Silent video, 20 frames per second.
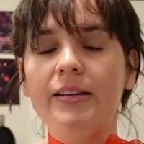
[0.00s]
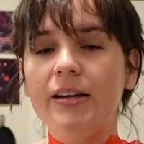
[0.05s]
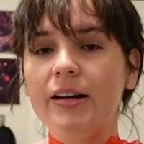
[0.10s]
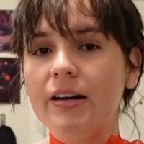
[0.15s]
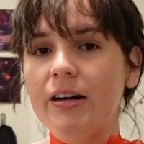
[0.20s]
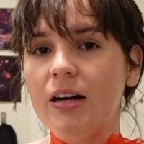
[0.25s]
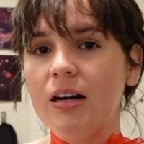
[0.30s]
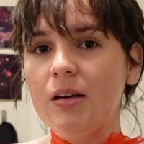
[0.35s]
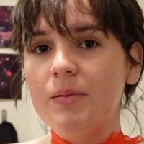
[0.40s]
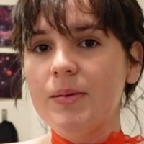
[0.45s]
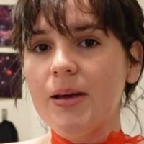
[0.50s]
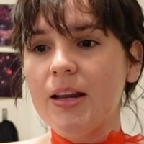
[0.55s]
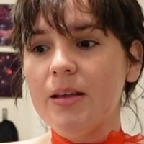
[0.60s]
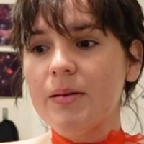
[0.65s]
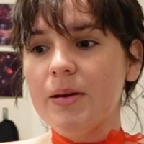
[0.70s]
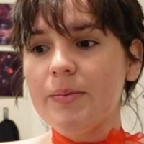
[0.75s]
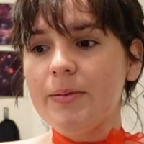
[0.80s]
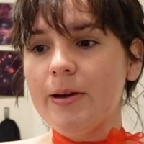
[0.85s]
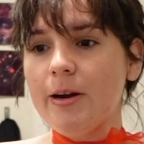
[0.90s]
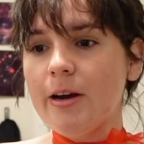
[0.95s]
didn't end up getting
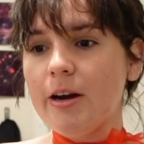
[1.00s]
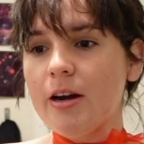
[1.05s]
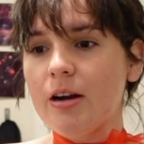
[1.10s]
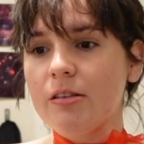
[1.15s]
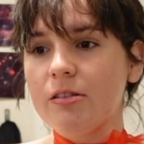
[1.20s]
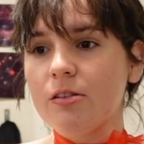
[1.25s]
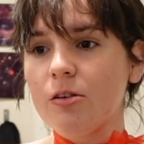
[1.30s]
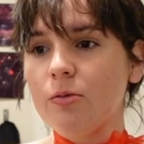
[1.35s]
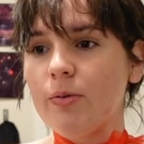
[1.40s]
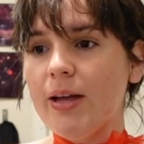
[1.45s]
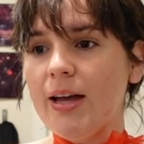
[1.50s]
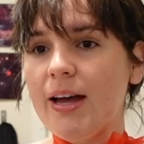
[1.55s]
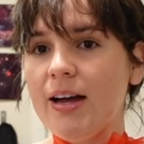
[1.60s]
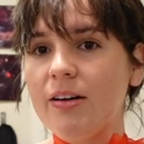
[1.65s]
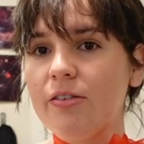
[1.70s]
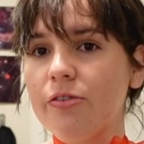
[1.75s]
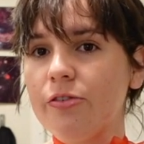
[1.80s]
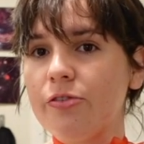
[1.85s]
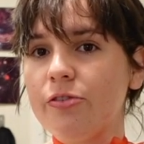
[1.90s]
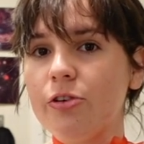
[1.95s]
my period, so we
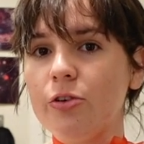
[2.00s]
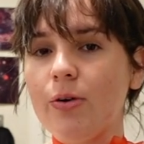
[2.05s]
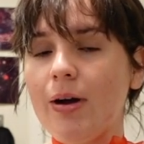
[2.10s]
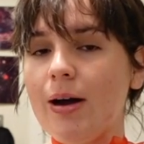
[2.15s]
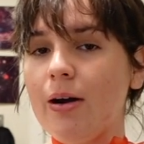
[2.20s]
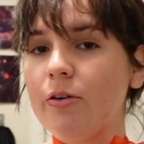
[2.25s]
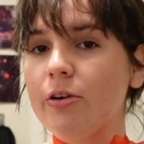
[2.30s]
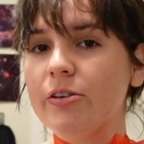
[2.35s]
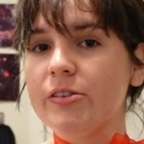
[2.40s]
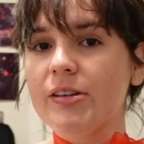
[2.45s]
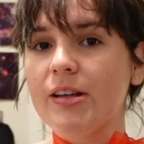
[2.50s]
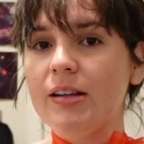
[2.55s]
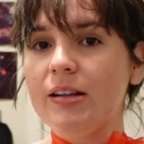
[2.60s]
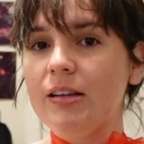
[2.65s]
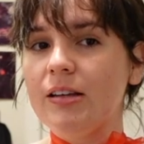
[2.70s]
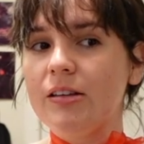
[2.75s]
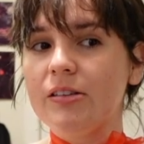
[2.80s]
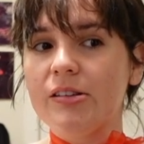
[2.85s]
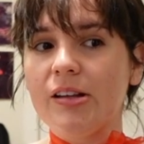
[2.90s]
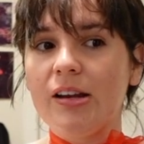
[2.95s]
have a few hours at
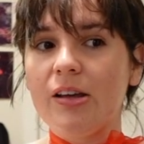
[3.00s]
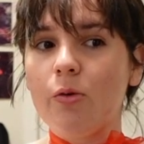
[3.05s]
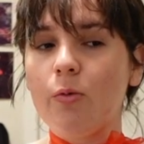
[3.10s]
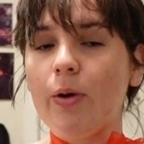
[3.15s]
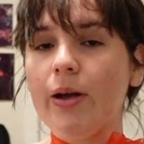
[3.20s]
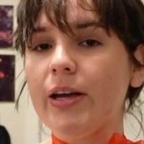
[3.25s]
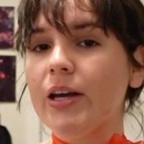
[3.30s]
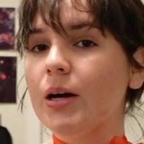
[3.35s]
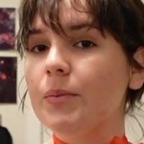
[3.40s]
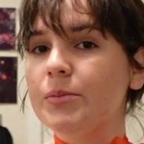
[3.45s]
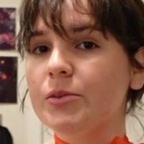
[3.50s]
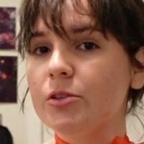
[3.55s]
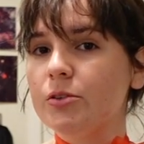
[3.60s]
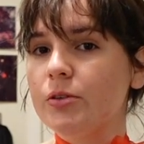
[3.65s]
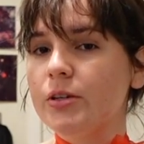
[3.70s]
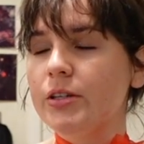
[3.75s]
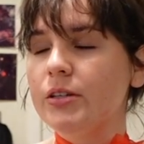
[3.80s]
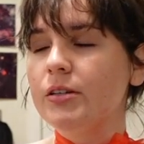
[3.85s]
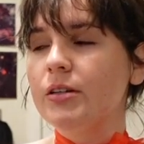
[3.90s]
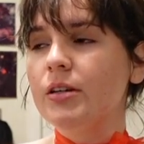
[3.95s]
least. I didn't wake up to it.